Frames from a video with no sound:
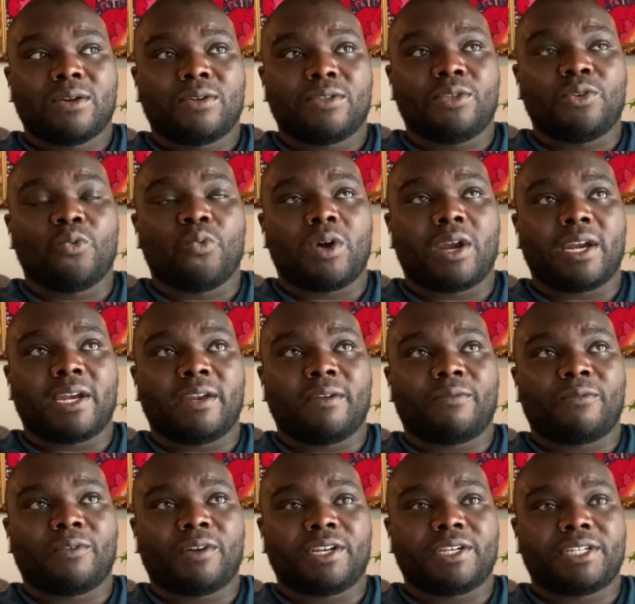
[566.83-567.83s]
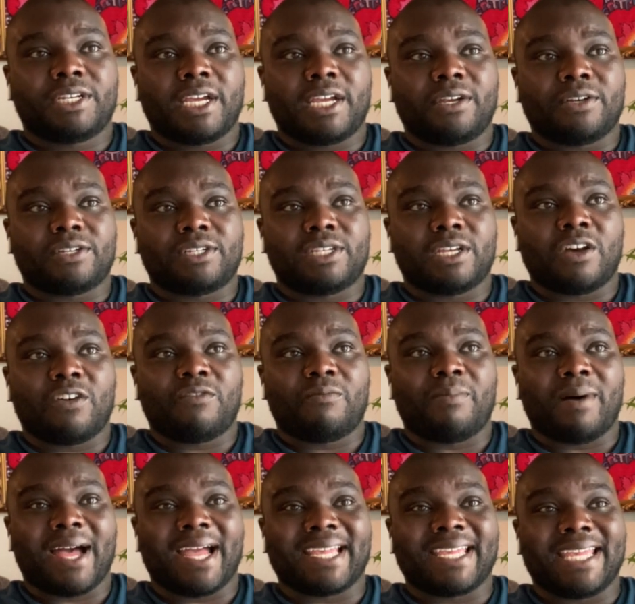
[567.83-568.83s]
you want to differentiate yourself
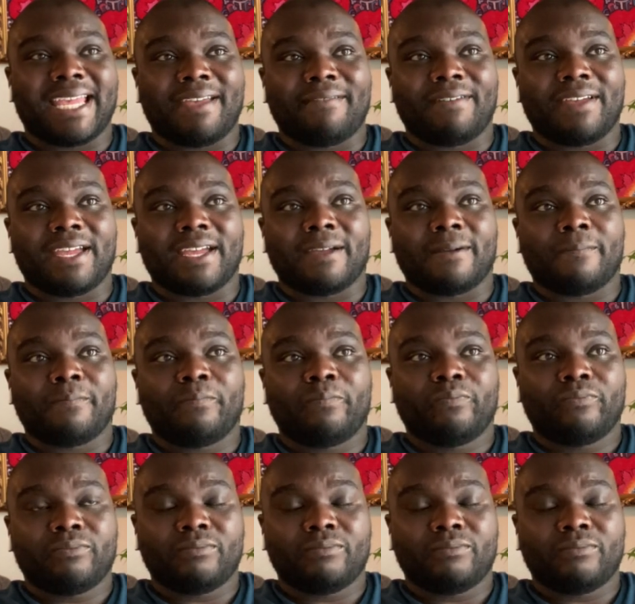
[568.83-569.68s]
by giving